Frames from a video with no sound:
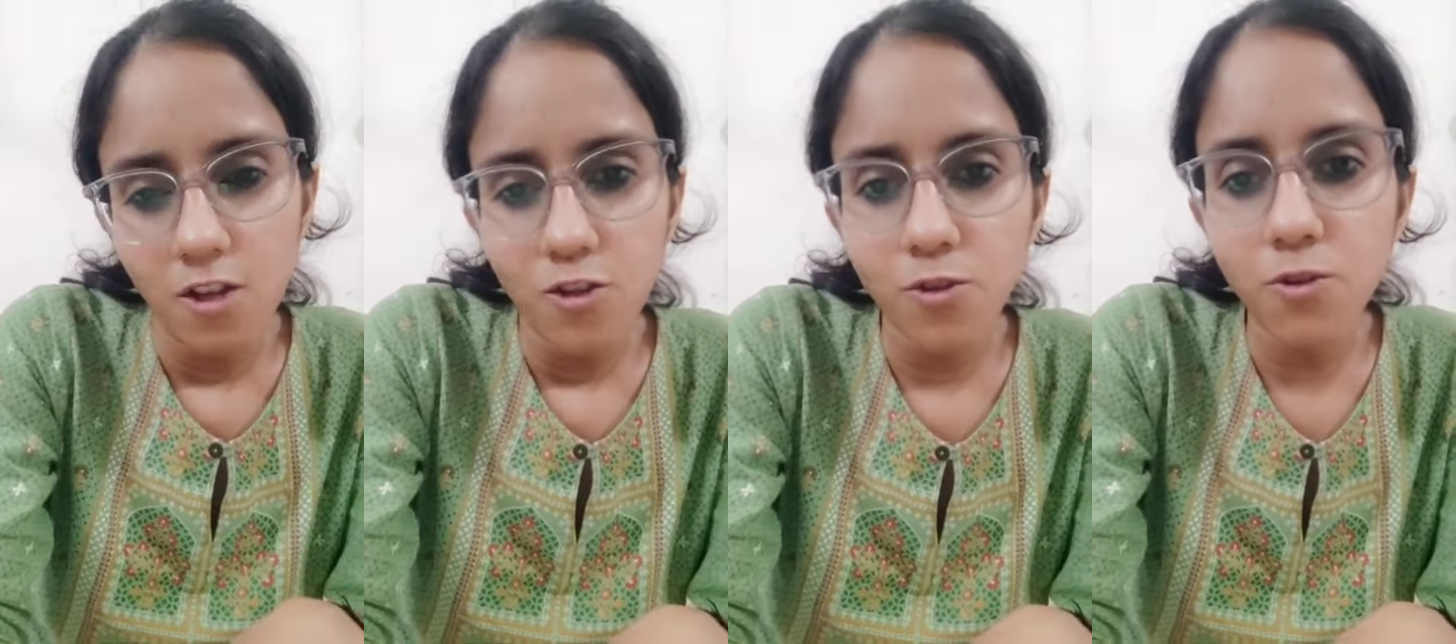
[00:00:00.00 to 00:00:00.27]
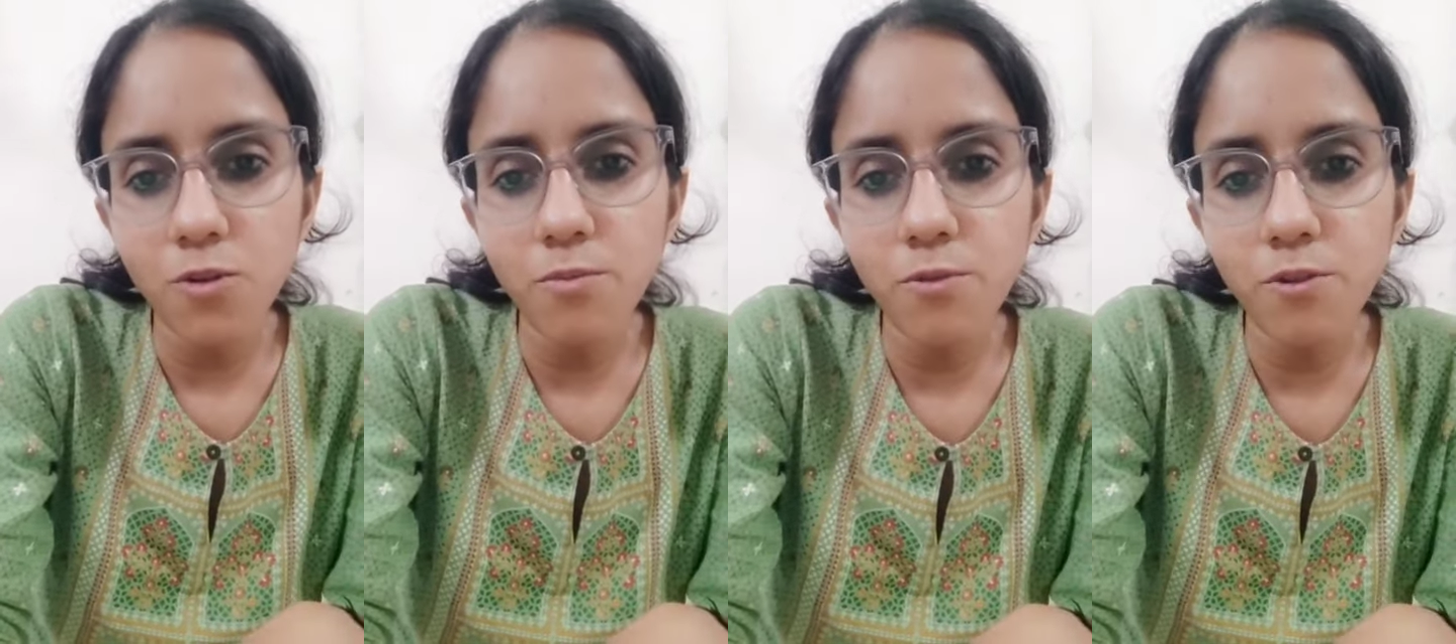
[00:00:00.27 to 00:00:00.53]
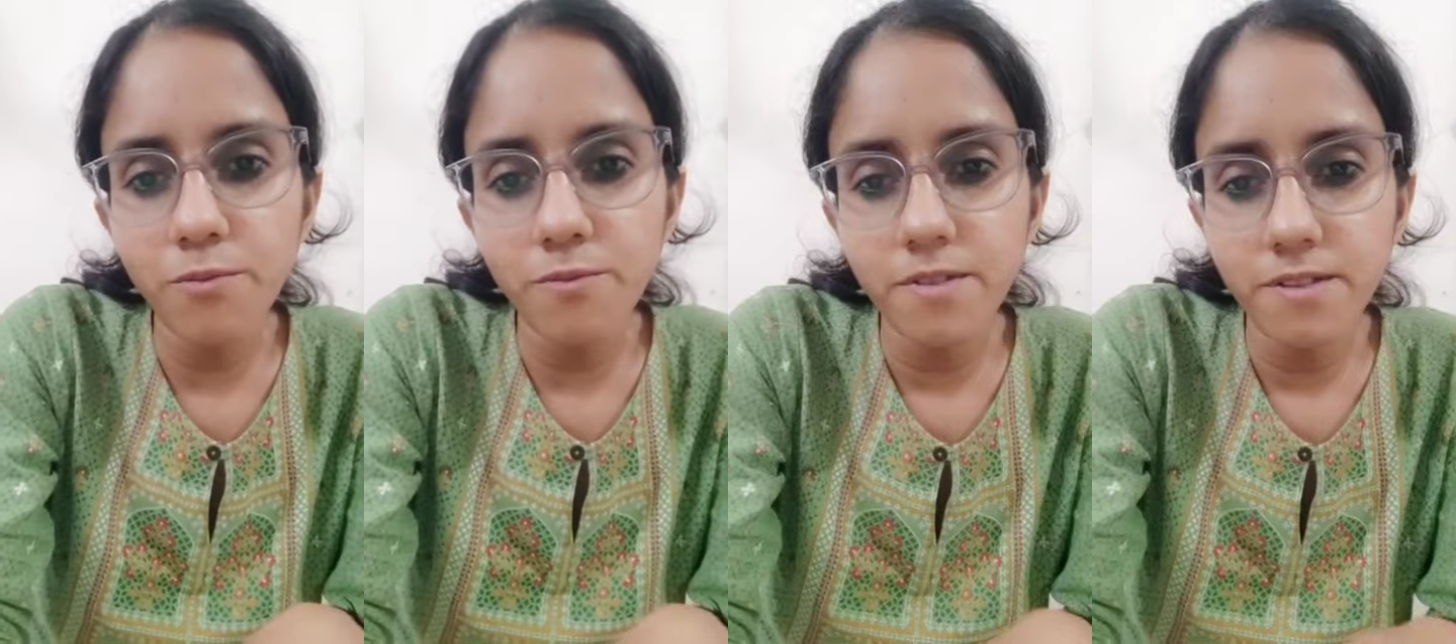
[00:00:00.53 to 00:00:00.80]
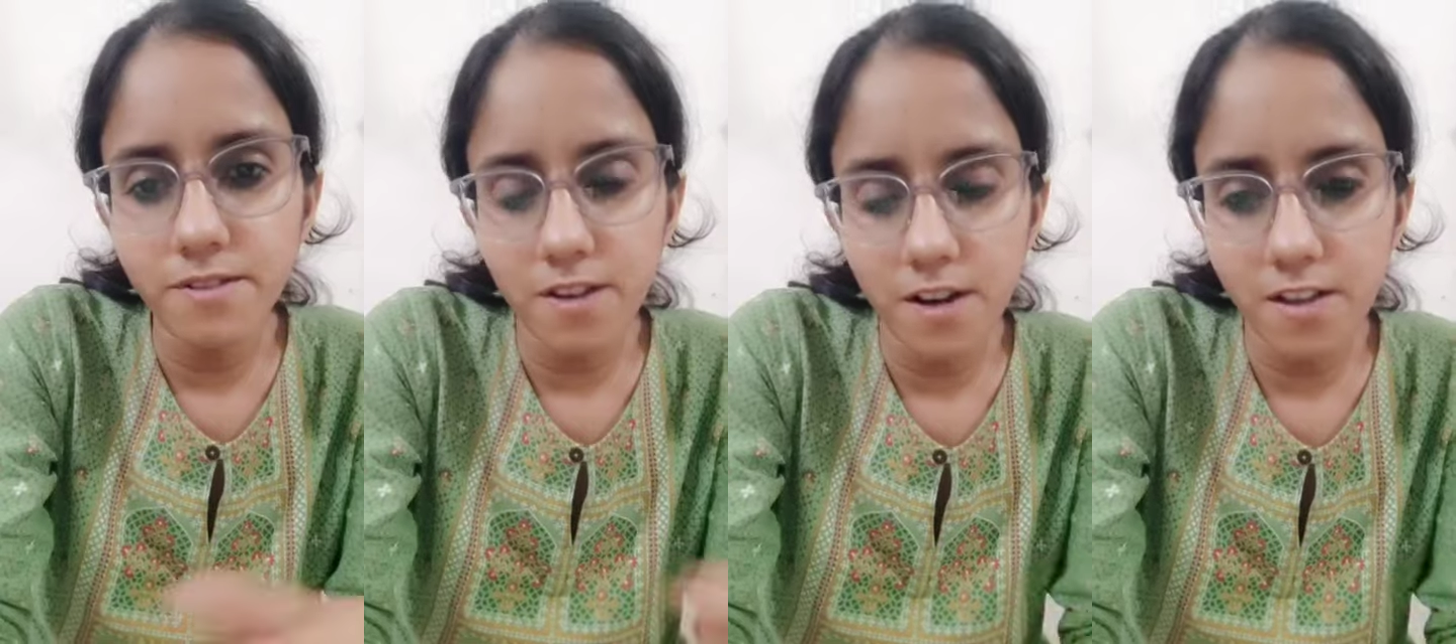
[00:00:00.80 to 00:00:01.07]

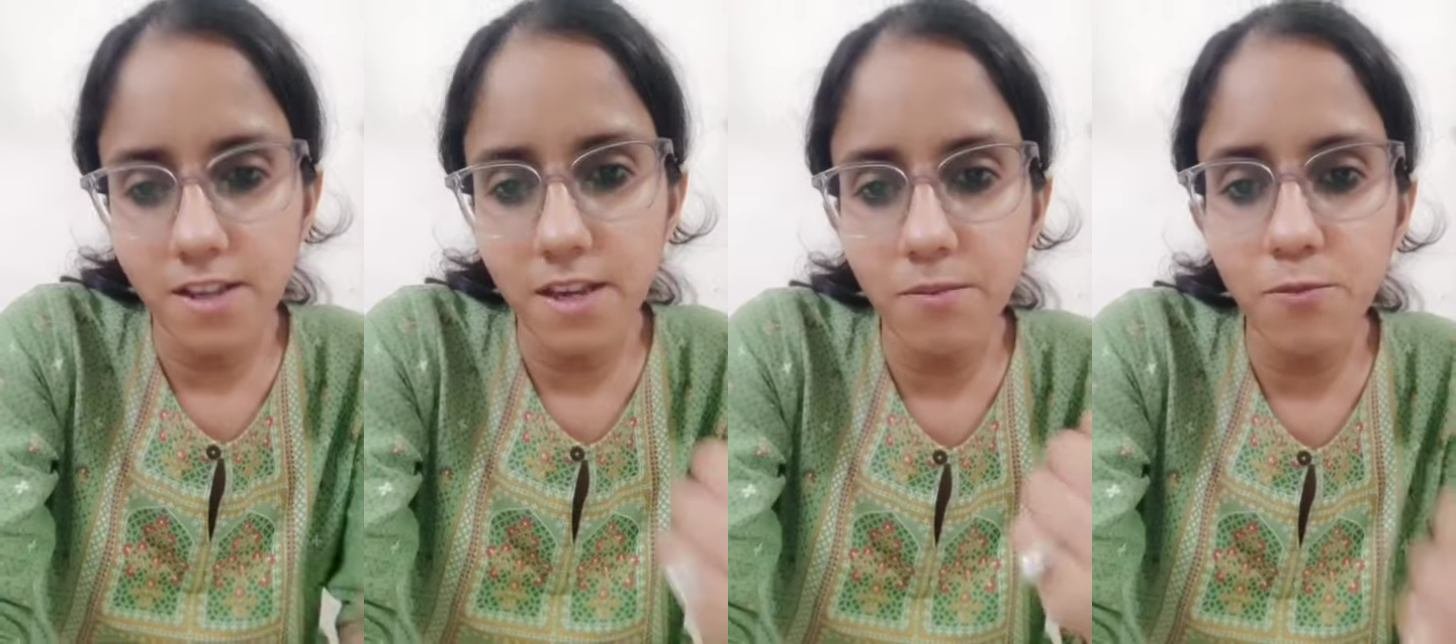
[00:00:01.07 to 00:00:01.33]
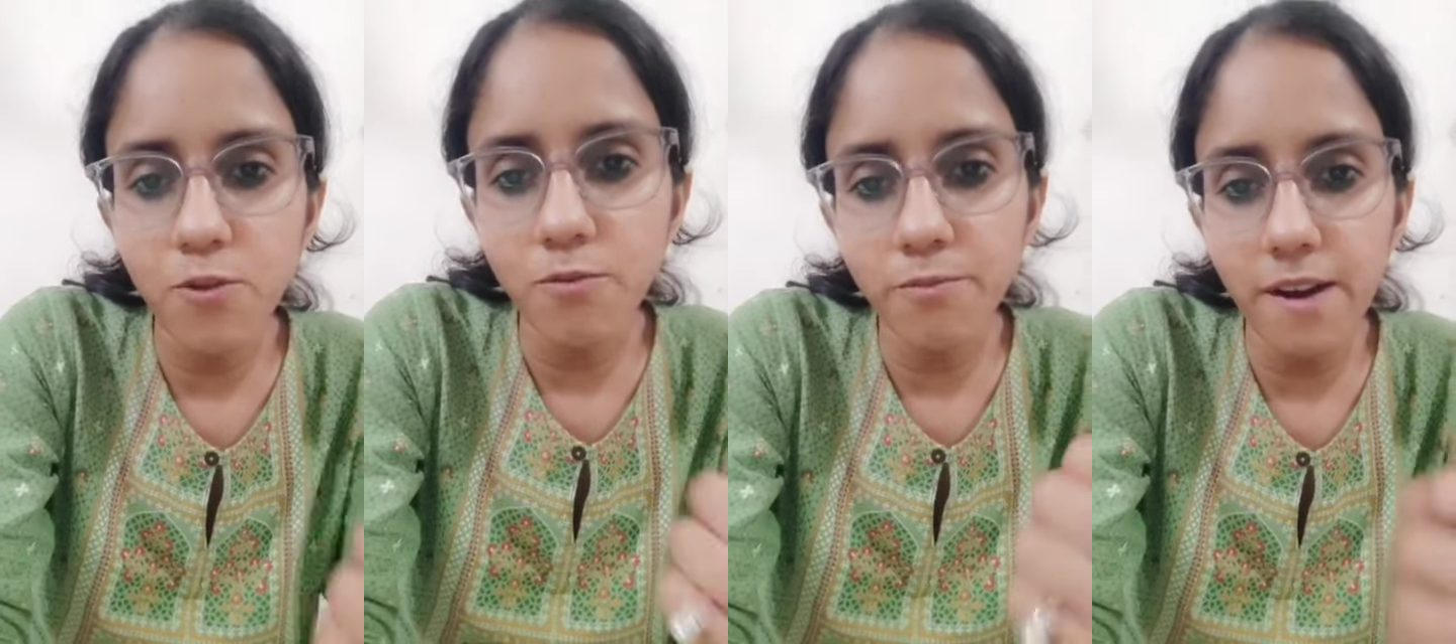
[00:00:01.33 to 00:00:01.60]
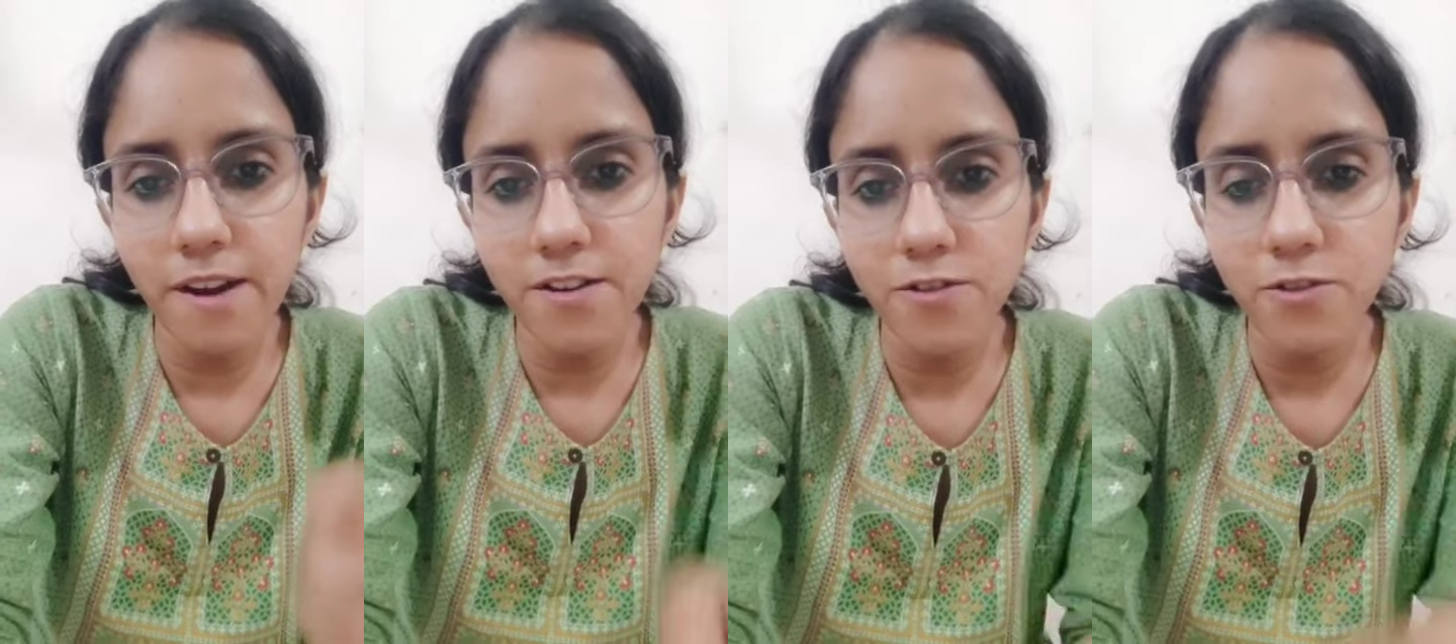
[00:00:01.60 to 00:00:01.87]
movement